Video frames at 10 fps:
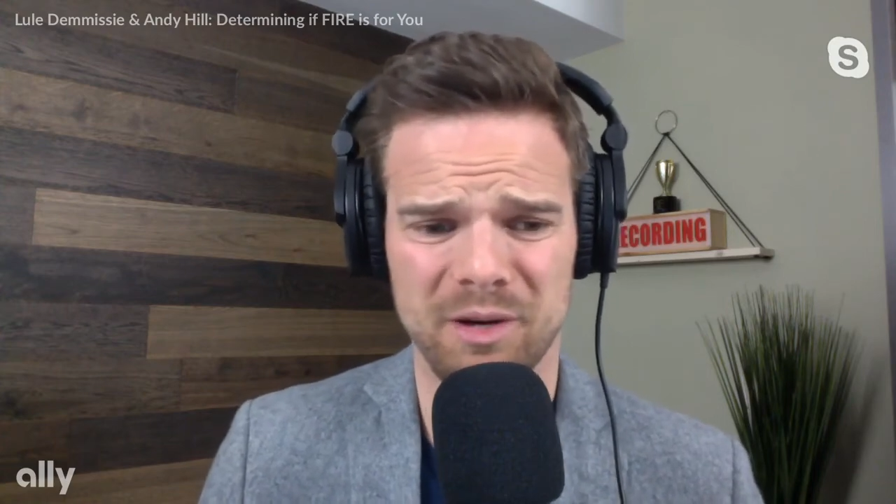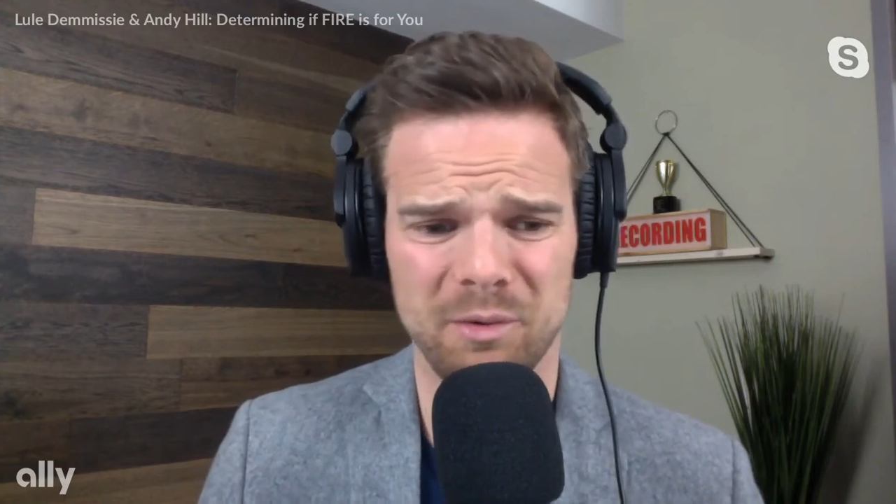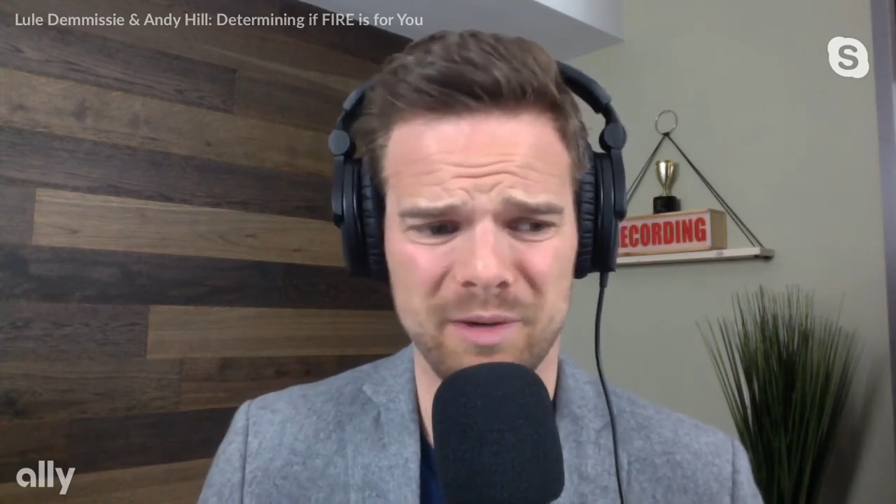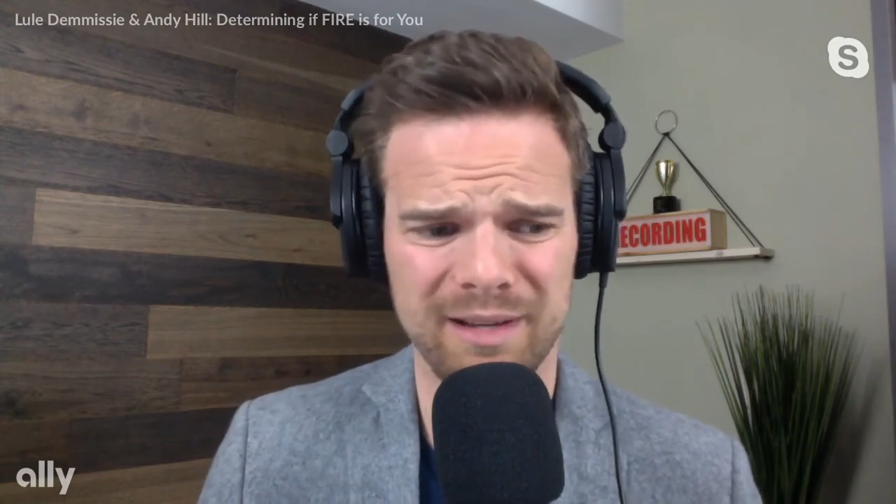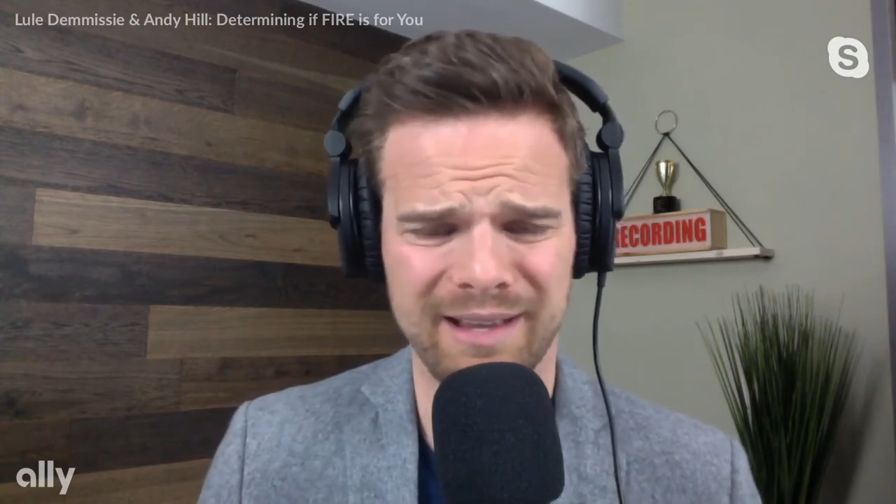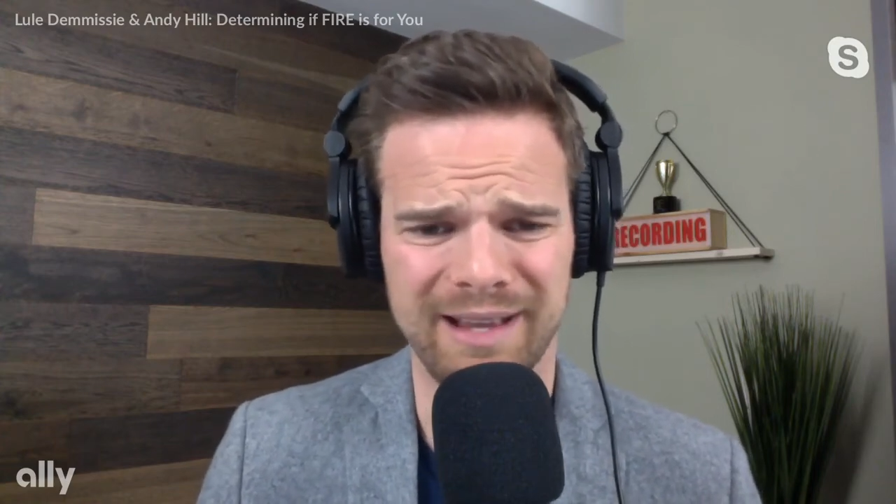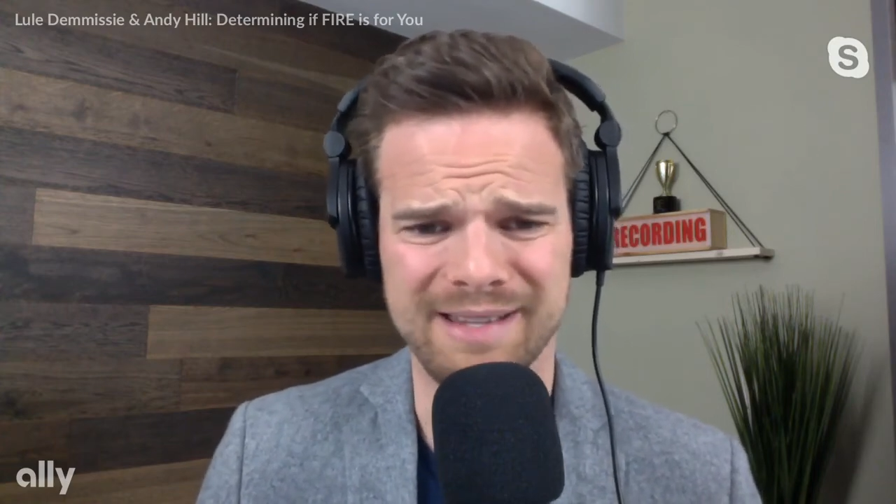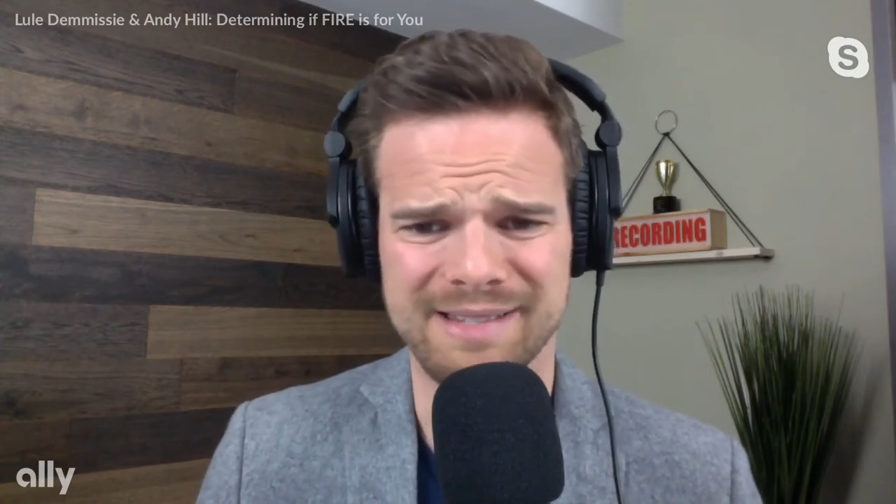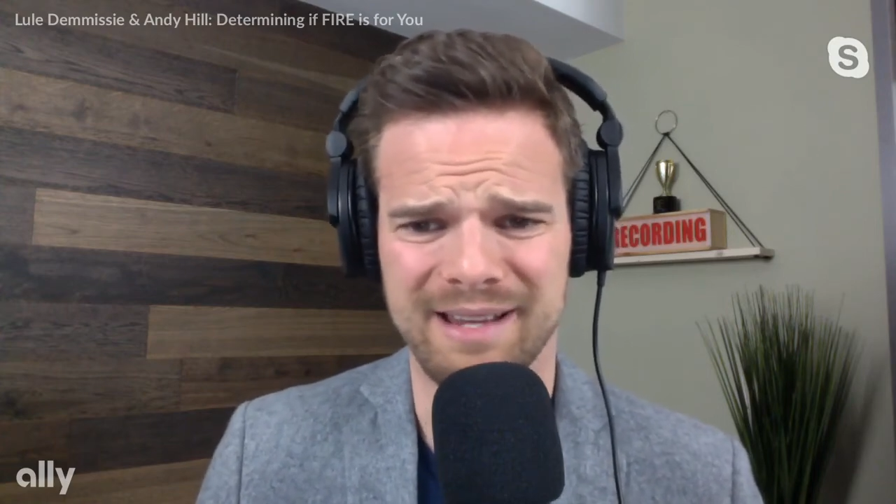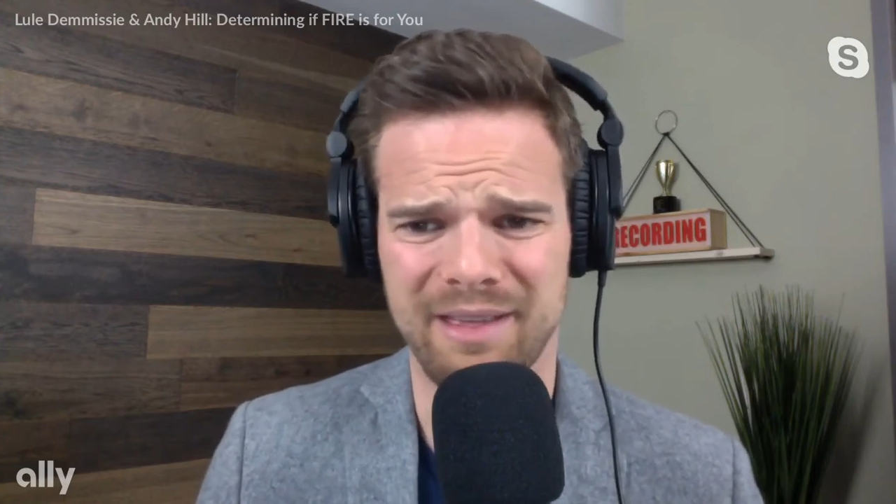and
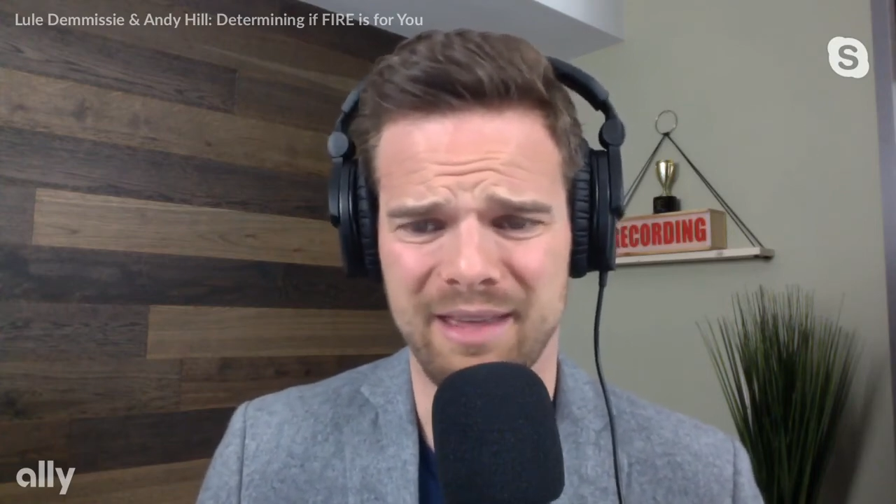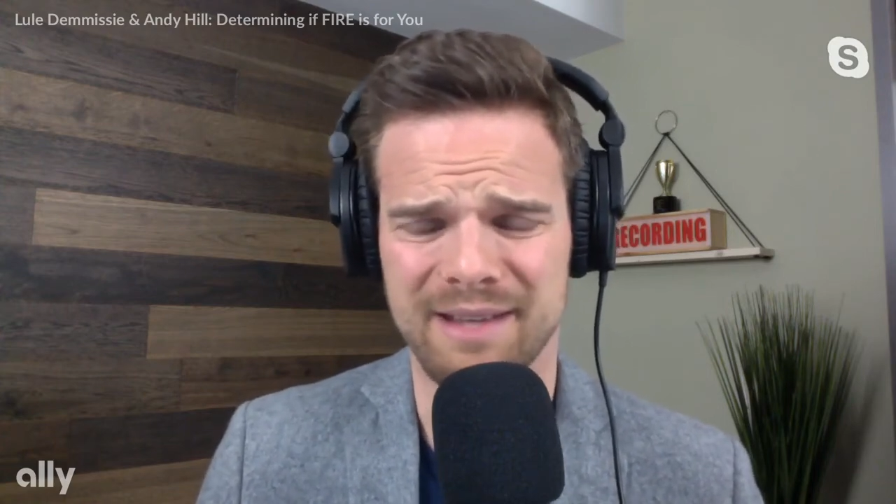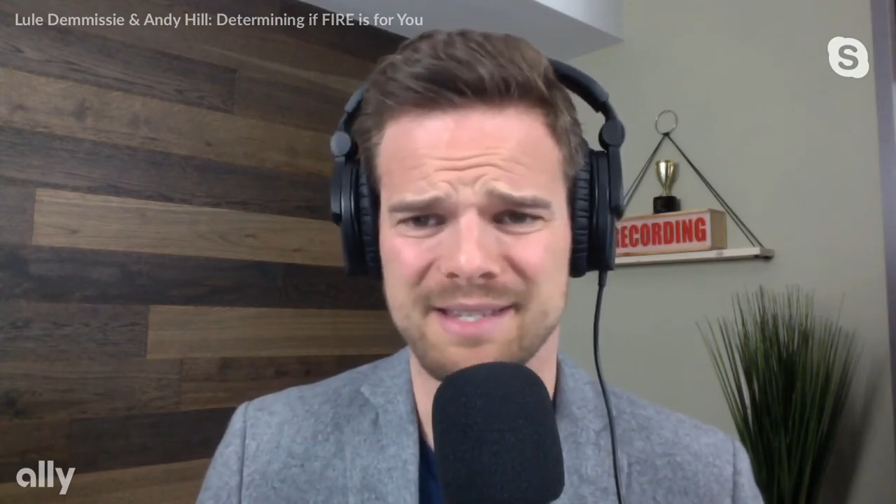realizing that